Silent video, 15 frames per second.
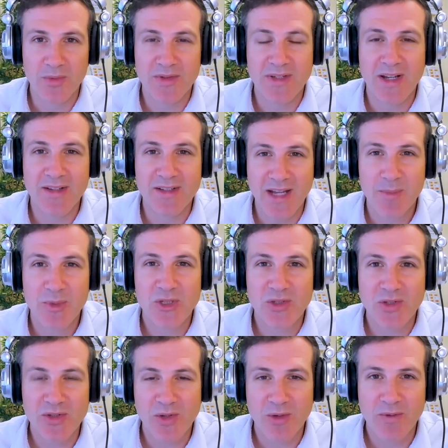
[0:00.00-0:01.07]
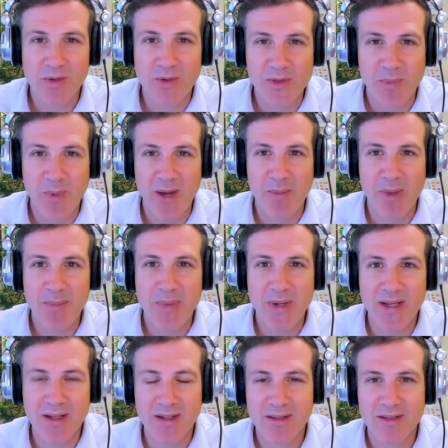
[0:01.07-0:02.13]
damage to the cervical spine might
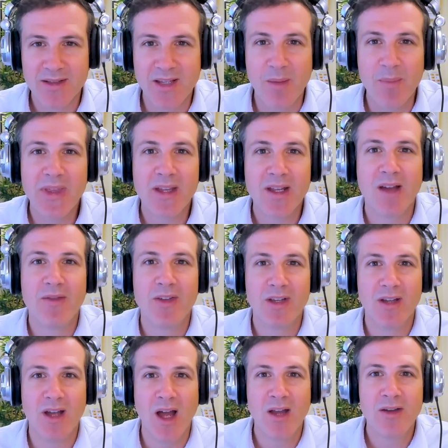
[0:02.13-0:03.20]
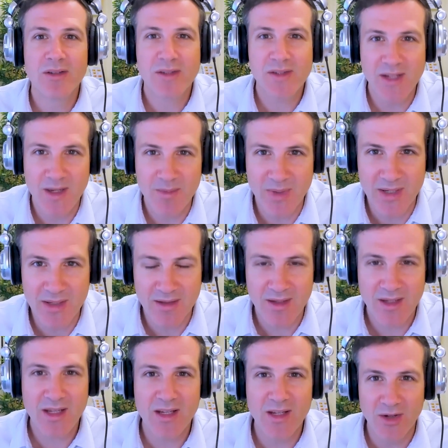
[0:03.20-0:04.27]
be something of an understatement
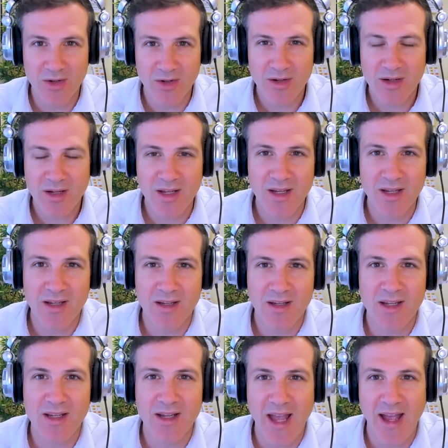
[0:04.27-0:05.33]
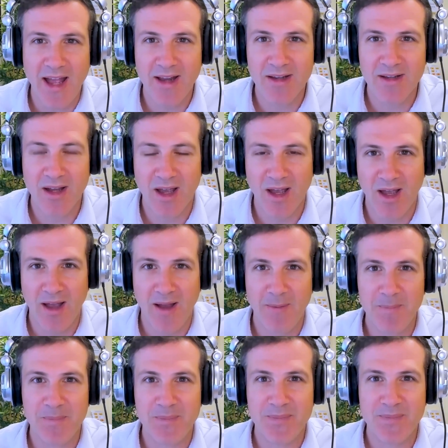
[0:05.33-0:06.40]
here. He he had uh,
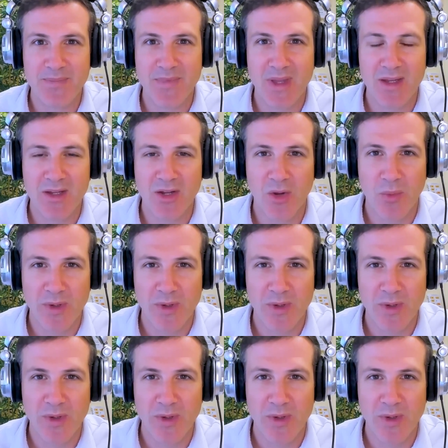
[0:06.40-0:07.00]
you know